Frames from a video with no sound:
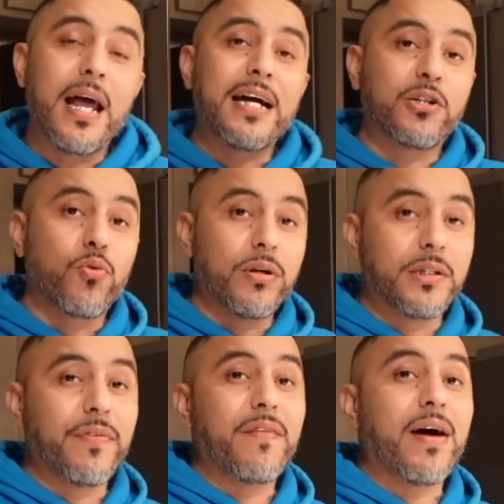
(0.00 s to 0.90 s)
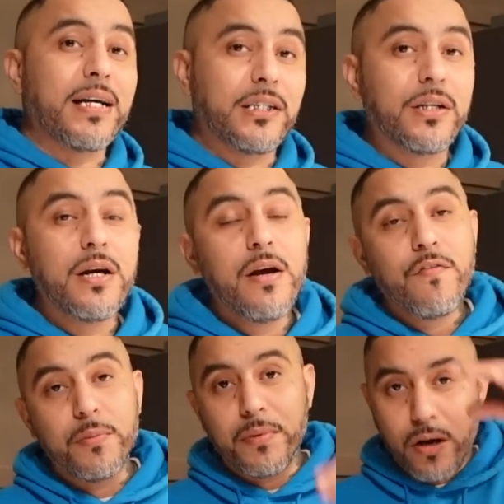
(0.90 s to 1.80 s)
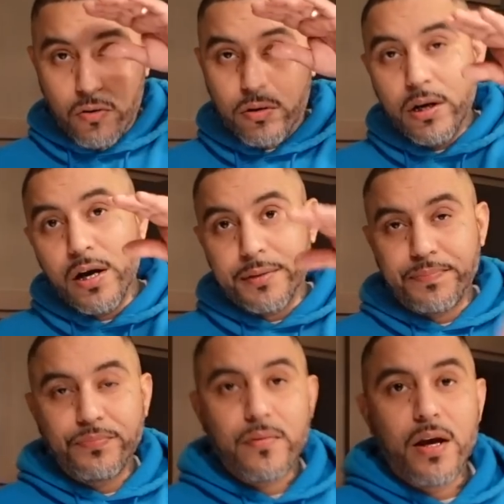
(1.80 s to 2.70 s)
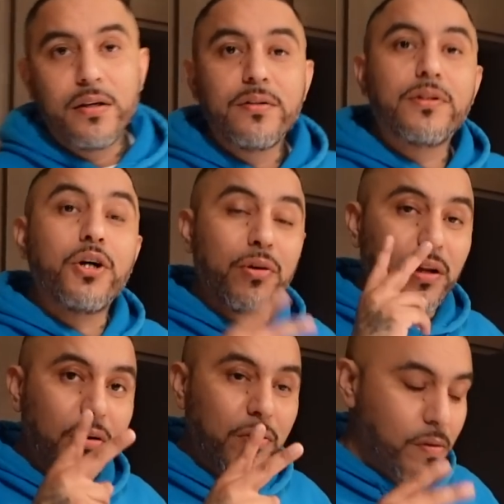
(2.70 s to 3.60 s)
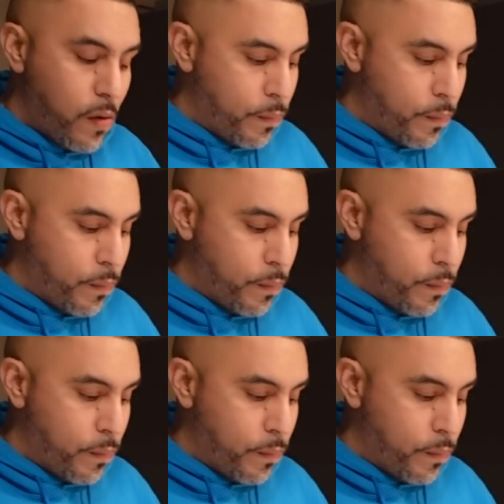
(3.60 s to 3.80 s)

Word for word: last words of advice from Uncle Luke. Toodaloo.